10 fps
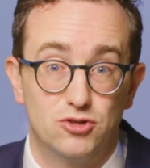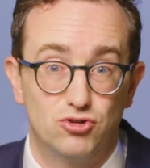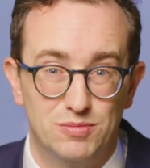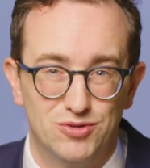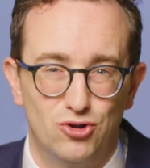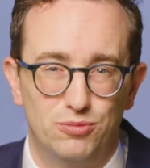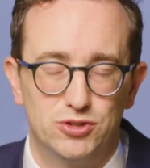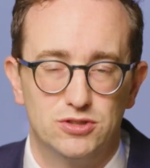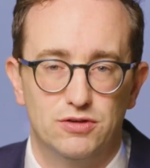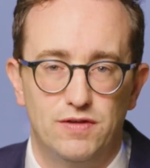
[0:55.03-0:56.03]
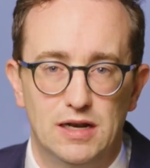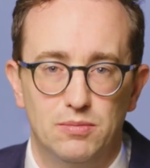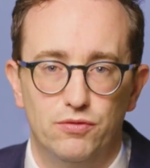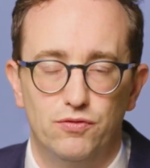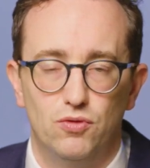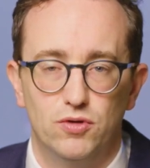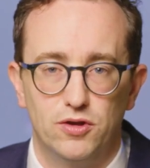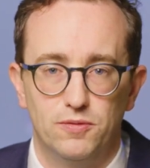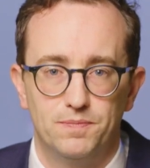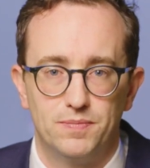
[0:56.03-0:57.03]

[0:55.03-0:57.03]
treatment options available for you.